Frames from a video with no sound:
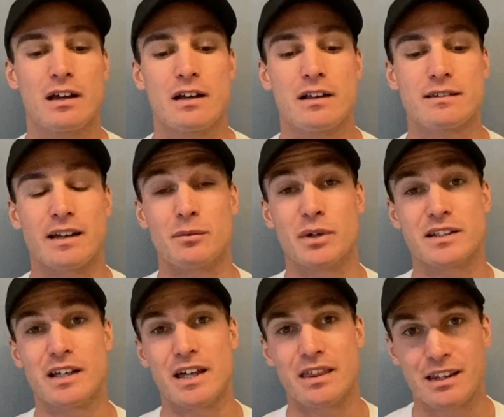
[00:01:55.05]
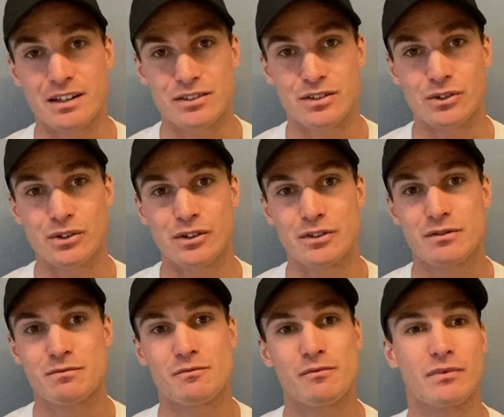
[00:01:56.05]
sunk my teeth into
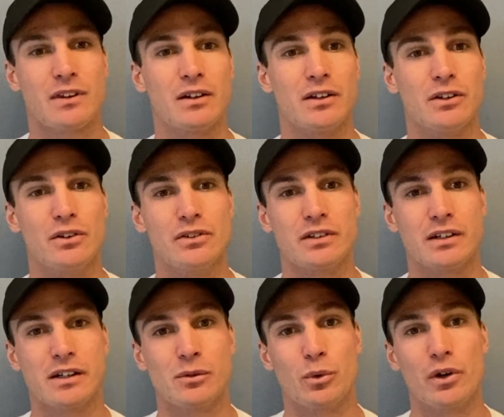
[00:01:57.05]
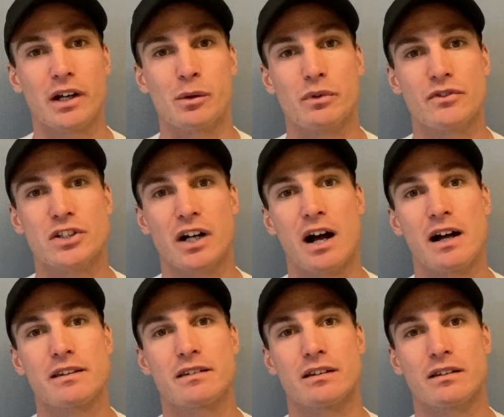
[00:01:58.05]
using and working with
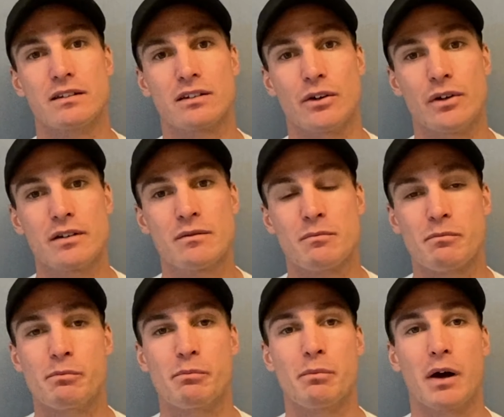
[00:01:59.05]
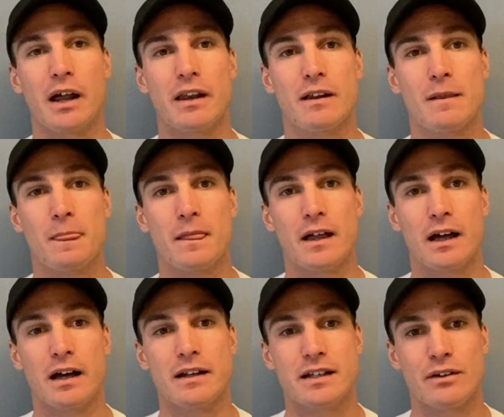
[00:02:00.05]
charts and so on, but
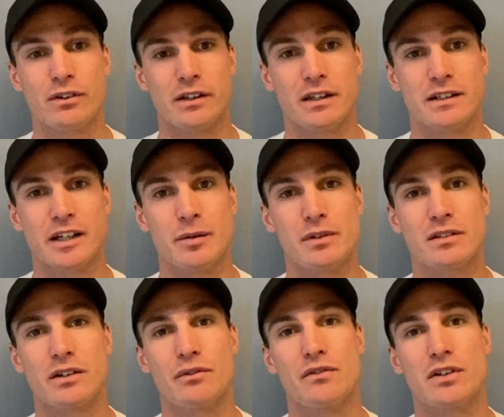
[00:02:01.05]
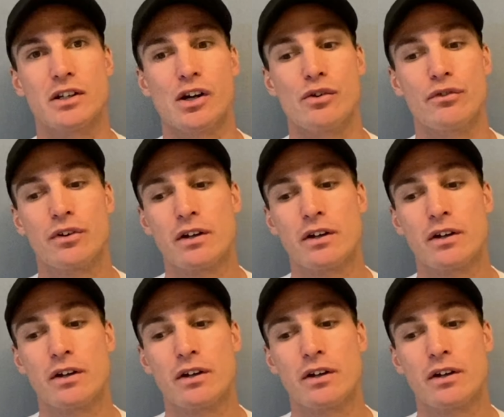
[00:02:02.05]
definitely the deepest I've ever dove.